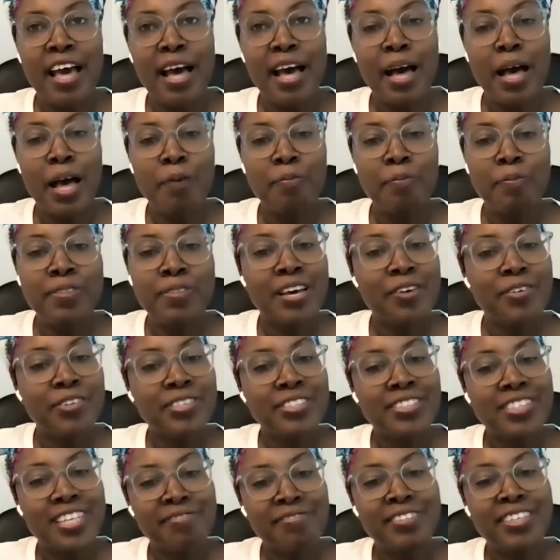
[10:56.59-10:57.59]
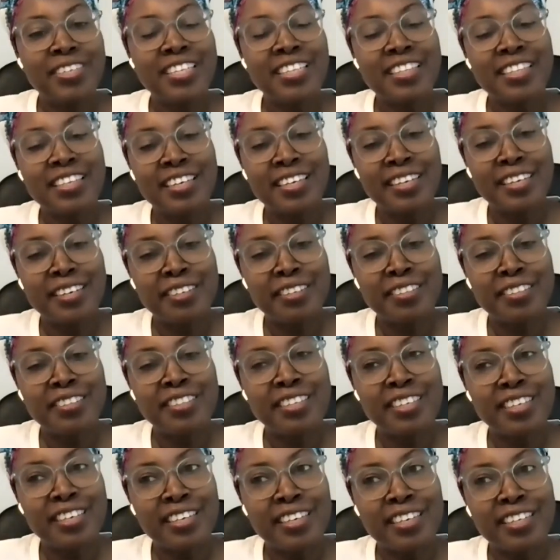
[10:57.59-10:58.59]
Um, but that was definitely the,
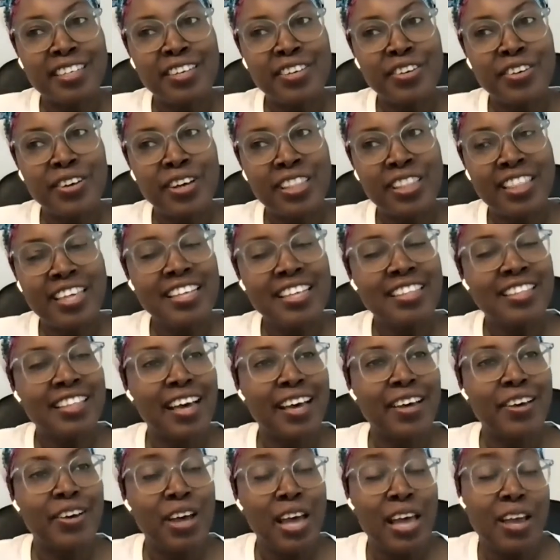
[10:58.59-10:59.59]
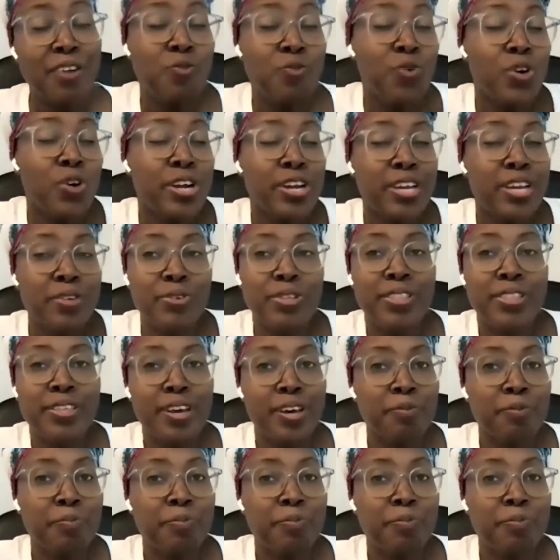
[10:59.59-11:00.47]
the, you know, I think that, and working with young